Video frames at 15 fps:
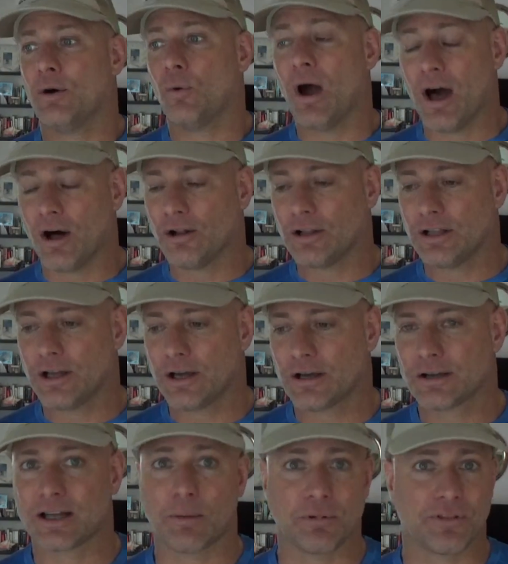Well,
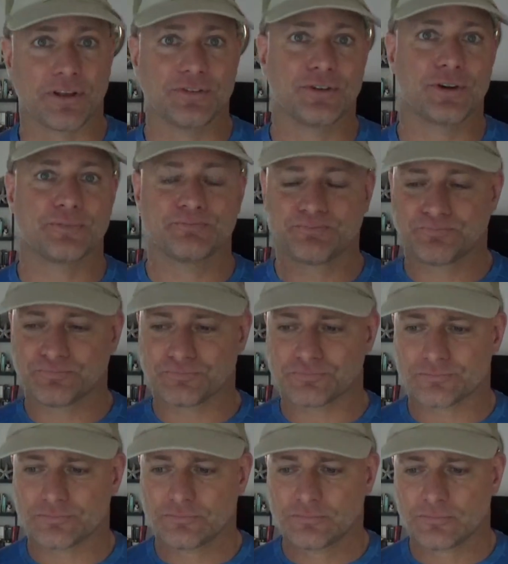a couple things here.
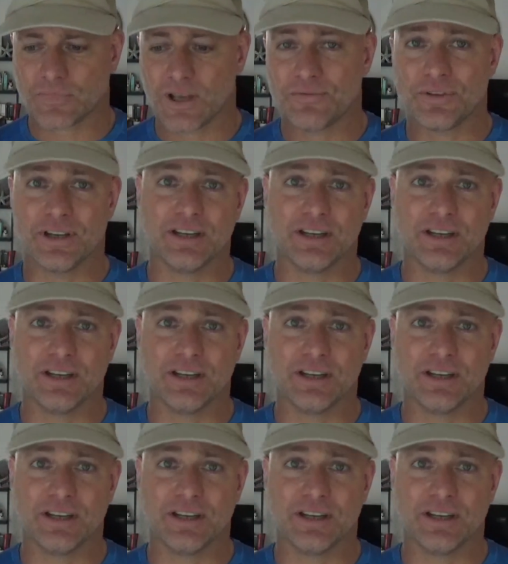If